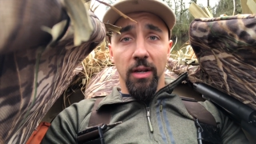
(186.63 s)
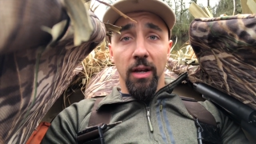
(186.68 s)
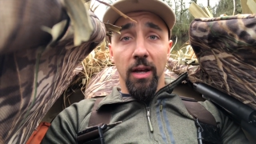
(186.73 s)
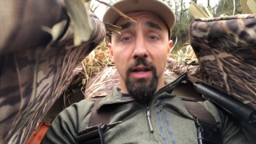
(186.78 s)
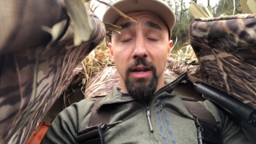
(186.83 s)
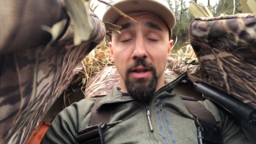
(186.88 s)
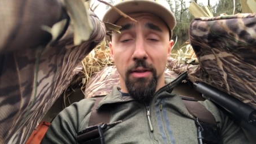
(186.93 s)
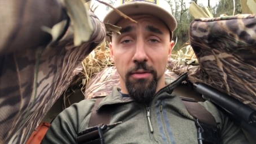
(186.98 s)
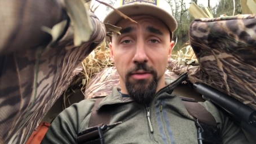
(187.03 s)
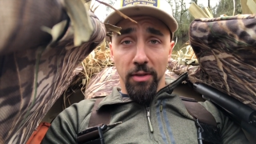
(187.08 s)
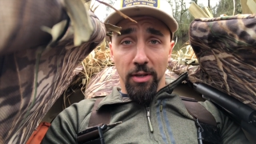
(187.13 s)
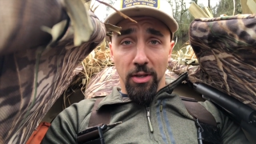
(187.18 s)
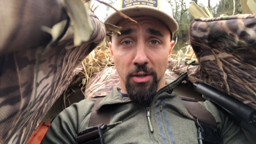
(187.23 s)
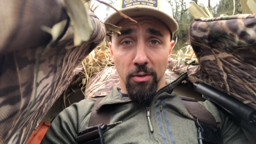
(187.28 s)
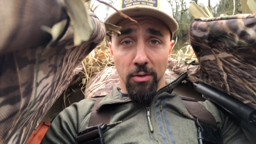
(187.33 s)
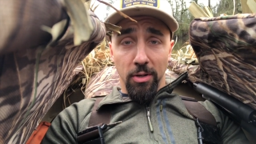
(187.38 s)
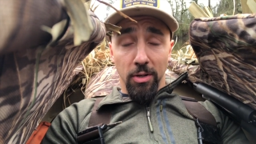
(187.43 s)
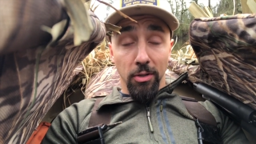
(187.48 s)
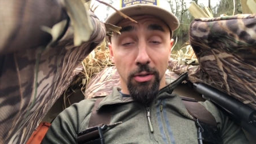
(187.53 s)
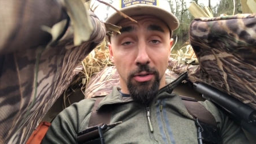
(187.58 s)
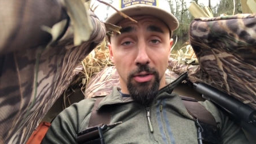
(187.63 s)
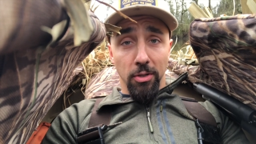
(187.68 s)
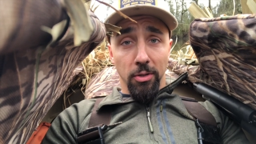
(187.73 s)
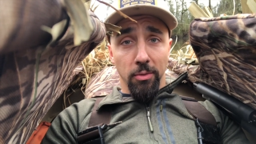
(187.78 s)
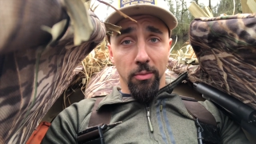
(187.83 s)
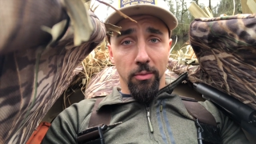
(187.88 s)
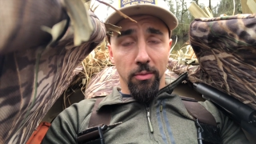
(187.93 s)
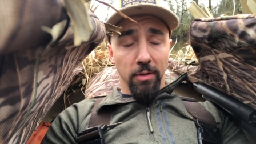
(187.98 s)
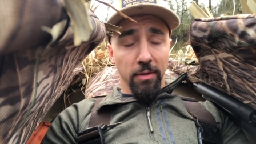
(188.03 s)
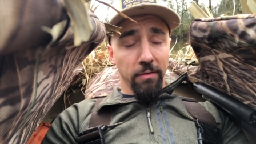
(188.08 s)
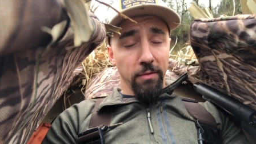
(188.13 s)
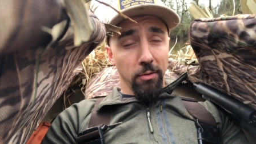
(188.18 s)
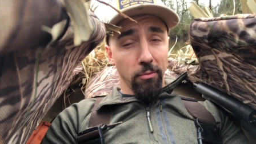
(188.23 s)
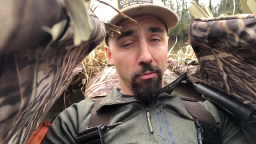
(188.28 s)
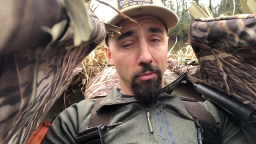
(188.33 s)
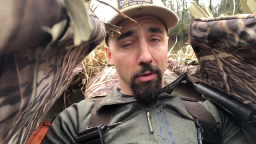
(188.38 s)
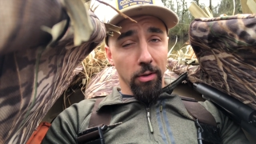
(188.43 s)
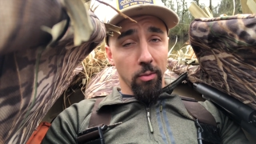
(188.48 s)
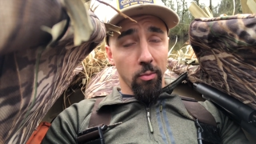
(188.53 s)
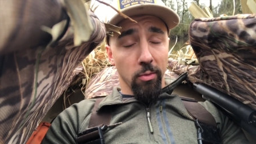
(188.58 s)
Another thing you could do if you
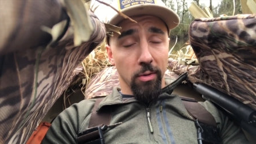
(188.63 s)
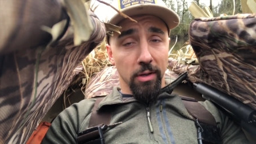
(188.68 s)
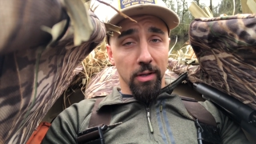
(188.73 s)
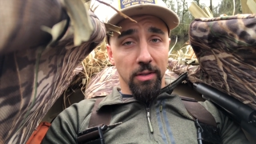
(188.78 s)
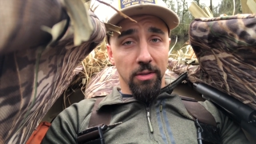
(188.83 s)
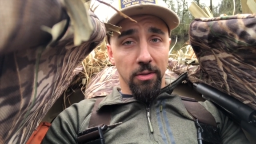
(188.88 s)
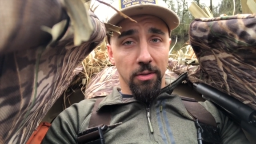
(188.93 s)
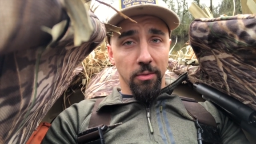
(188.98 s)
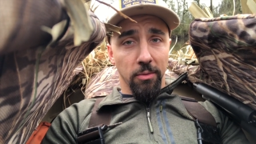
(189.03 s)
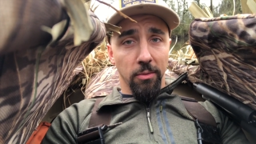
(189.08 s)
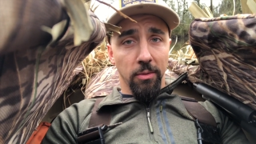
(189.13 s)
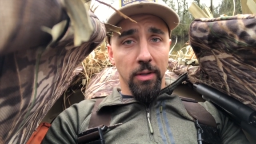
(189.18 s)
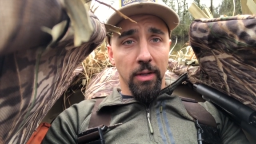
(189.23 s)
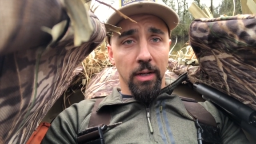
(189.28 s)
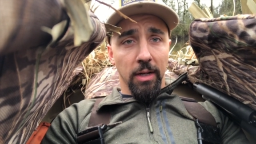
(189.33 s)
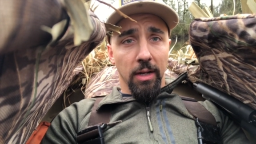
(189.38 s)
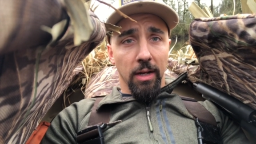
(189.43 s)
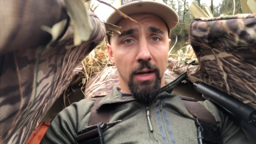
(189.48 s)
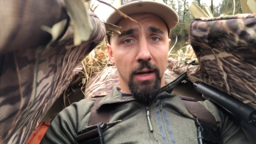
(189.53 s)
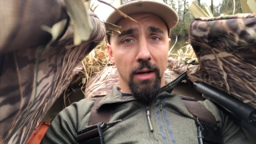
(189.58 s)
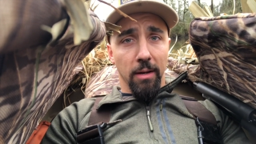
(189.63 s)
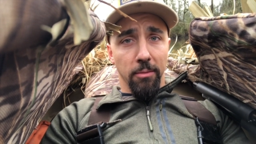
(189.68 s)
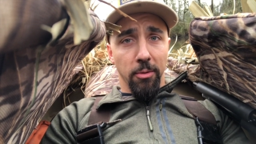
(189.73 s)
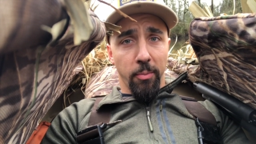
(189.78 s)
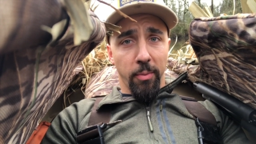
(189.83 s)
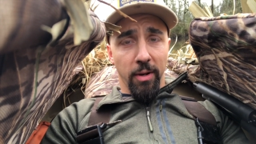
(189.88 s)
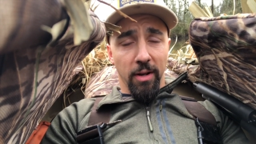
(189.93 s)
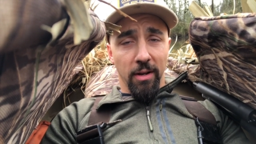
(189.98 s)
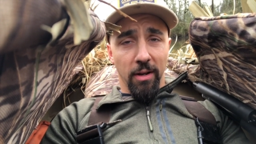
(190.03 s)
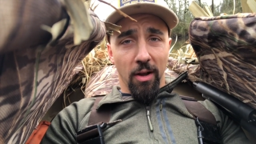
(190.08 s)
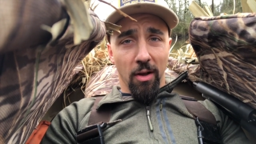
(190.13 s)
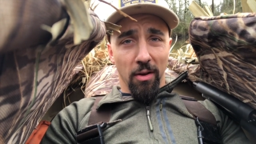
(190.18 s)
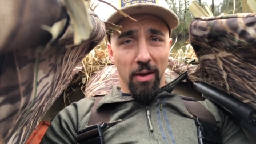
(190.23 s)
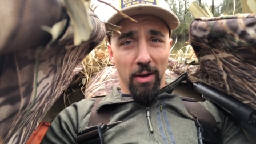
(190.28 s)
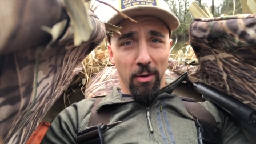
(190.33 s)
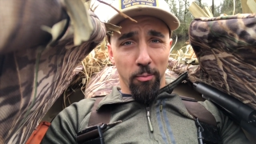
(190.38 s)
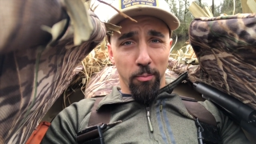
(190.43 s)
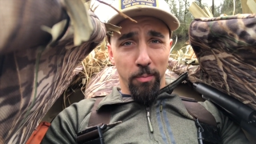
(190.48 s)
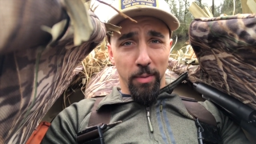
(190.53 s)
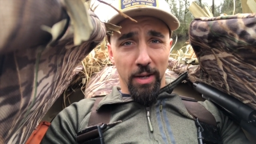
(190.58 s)
really wanted to, depending on
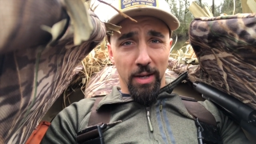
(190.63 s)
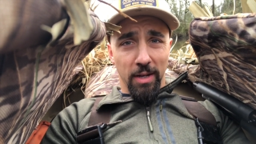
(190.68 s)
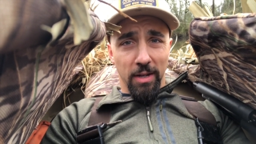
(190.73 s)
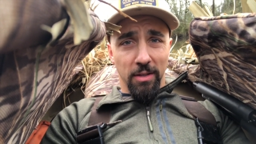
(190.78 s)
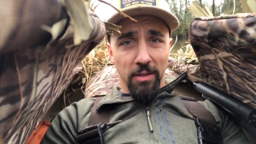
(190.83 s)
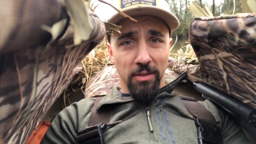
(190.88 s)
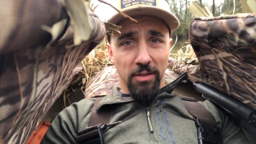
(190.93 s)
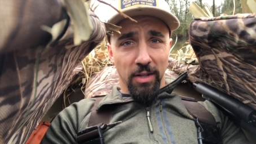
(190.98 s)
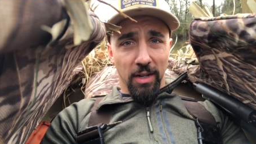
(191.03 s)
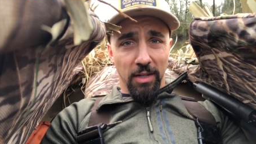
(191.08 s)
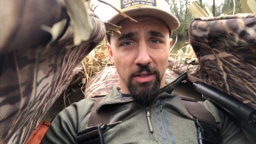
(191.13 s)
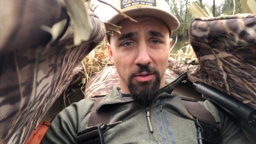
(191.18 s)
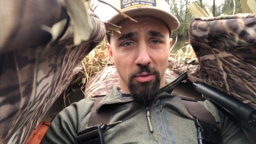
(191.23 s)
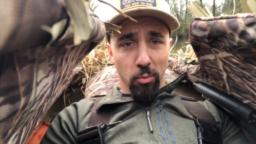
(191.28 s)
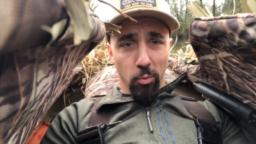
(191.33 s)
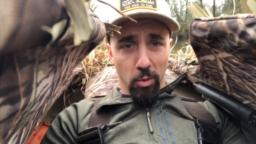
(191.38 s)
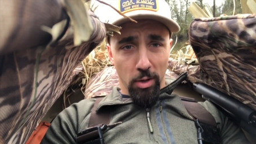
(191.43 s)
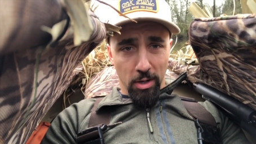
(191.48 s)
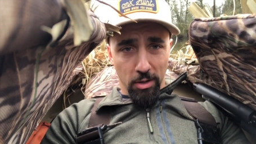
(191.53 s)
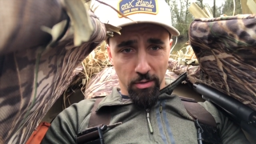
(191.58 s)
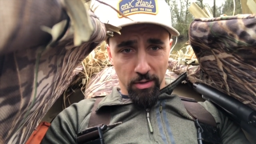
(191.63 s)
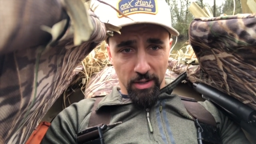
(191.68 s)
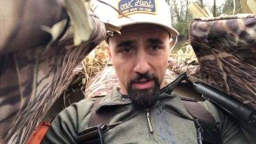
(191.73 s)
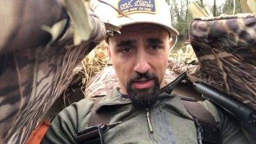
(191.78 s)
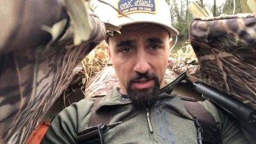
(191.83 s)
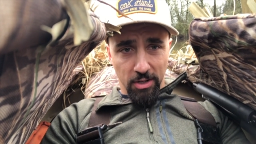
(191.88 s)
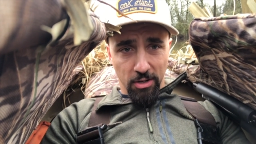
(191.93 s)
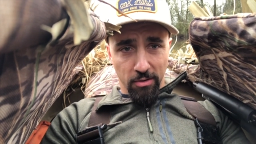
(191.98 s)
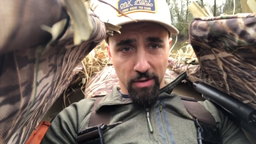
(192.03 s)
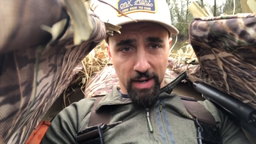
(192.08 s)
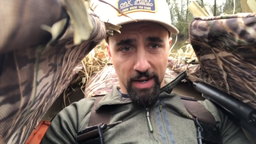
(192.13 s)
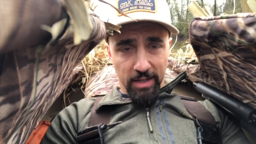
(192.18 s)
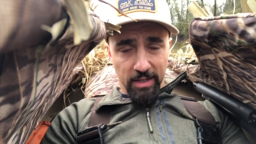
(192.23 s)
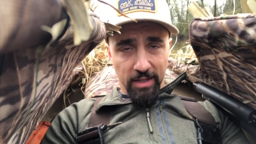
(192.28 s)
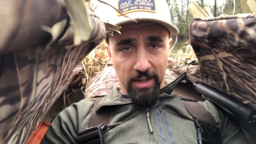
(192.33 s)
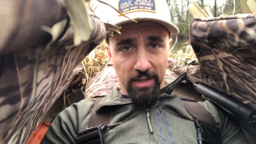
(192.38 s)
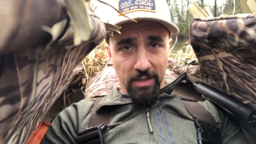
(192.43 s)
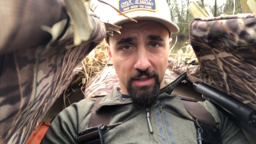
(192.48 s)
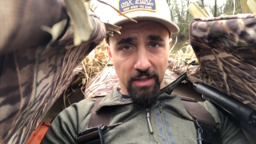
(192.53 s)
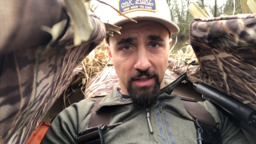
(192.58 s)
how big the size of the water it is that you're
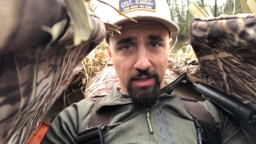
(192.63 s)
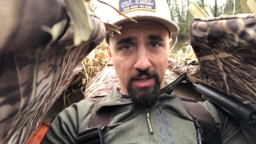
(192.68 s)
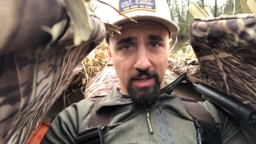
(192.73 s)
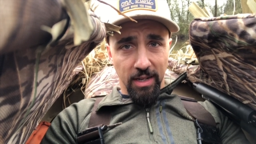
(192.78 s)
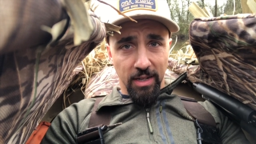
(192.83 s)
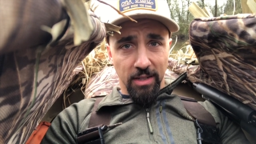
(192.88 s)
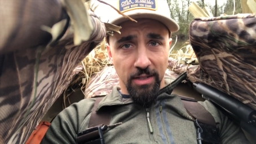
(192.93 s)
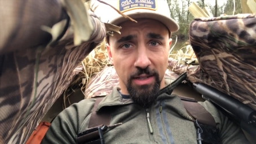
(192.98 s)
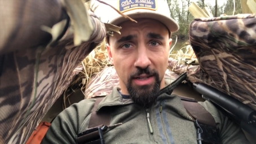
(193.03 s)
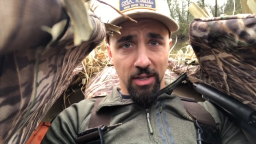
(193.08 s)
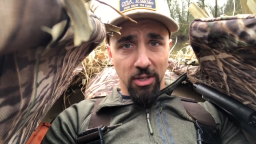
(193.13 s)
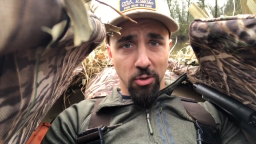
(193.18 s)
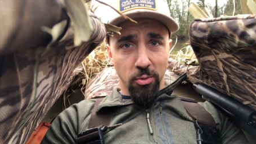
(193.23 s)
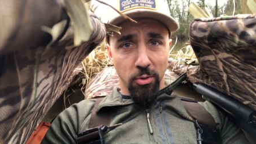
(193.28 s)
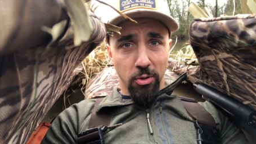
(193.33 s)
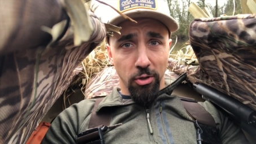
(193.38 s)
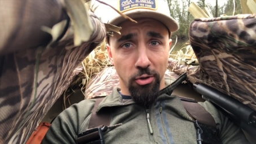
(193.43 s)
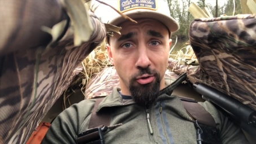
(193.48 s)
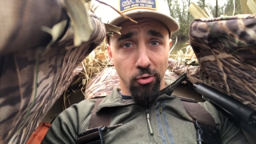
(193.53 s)
accessing, is that you could,